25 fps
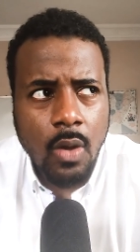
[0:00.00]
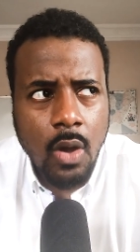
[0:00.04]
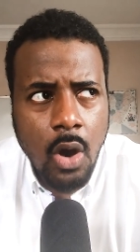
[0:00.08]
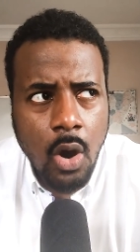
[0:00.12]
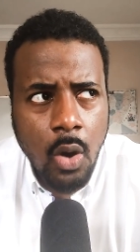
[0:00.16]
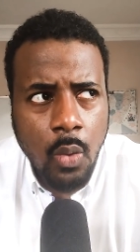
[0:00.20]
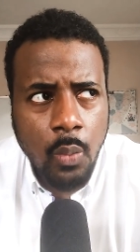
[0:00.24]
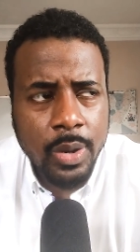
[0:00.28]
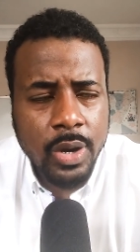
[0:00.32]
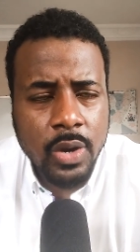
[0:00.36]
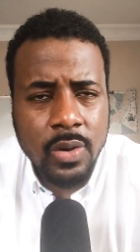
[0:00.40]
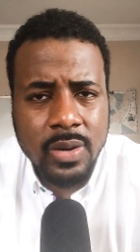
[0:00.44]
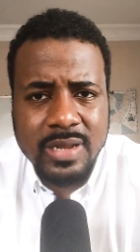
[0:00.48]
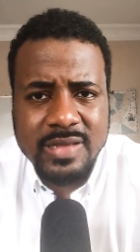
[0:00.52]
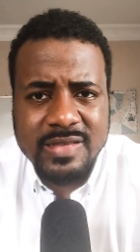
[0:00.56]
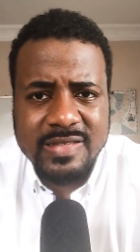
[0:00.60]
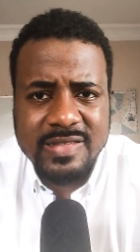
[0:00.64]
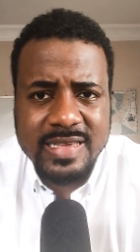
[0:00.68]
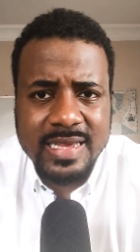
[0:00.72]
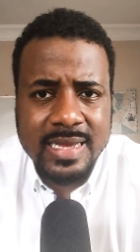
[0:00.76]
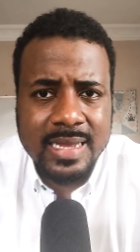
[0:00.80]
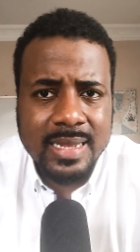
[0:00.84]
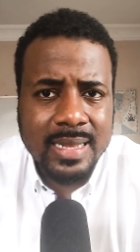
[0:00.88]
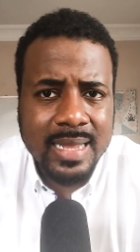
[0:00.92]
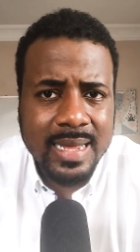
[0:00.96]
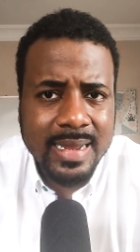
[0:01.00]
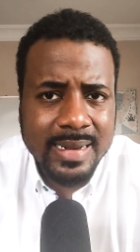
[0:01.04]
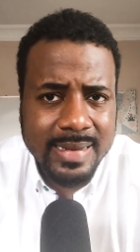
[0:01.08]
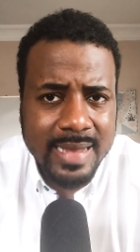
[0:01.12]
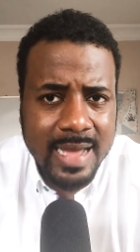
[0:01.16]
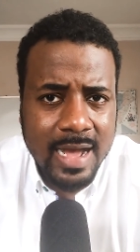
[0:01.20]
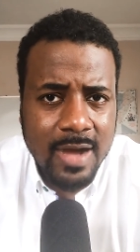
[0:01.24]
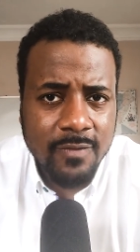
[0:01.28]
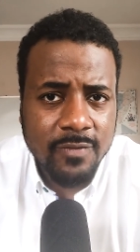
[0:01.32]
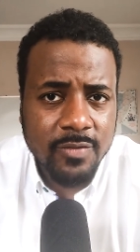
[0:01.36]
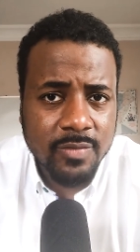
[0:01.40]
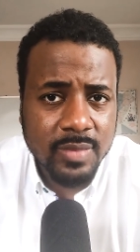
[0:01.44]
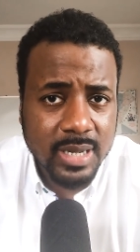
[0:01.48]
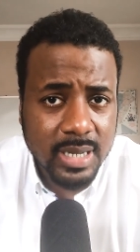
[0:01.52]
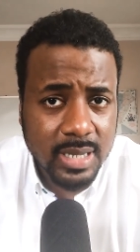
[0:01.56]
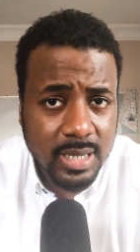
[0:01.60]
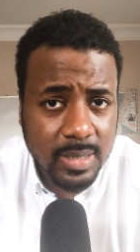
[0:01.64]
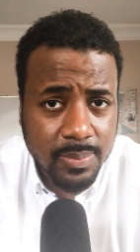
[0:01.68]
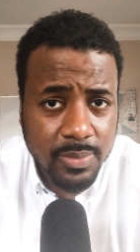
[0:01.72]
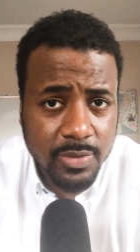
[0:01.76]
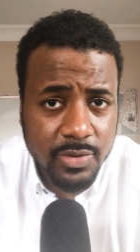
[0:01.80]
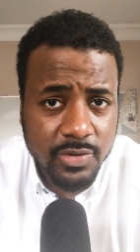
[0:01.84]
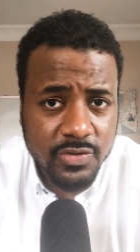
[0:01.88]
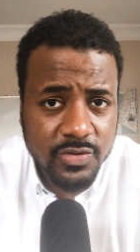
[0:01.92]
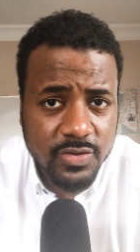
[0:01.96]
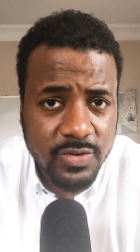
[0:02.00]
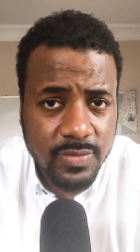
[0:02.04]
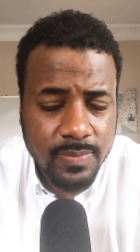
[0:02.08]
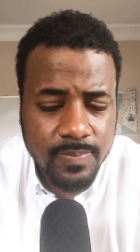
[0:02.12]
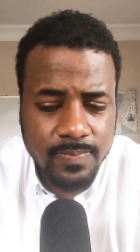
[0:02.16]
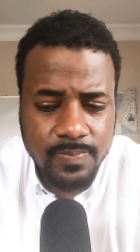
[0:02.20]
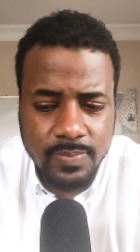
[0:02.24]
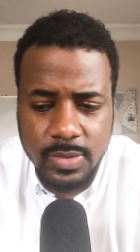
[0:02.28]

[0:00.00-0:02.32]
are we going to see a letdown from the Clippers?